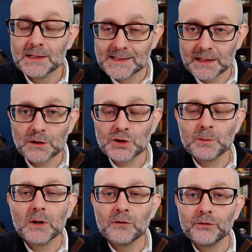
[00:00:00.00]
Take your
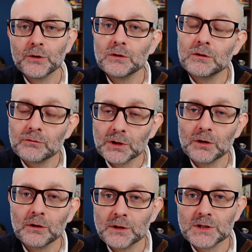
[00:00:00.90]
smartphone,
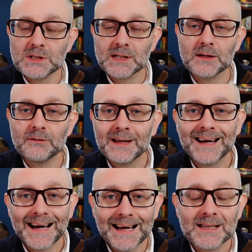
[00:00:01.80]
record yourself,
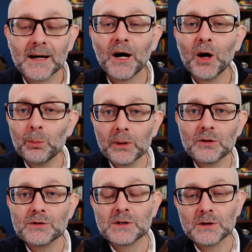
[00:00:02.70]
and
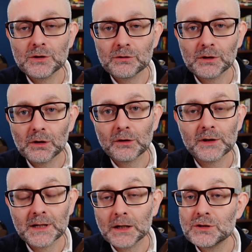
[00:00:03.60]
upload your
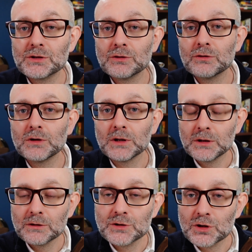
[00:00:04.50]
recording to
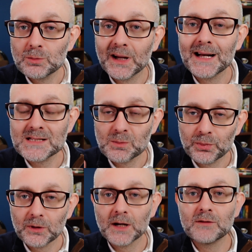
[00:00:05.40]
YouTube as a
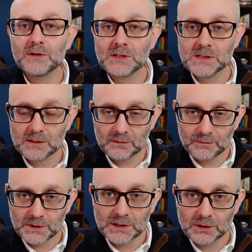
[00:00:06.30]
private
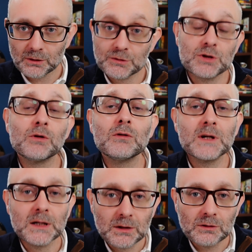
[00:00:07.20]
video, so
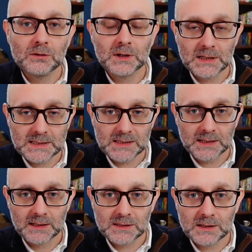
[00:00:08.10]
only you can
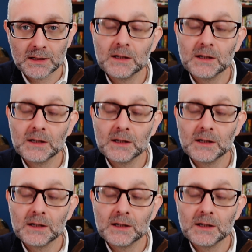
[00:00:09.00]
see it.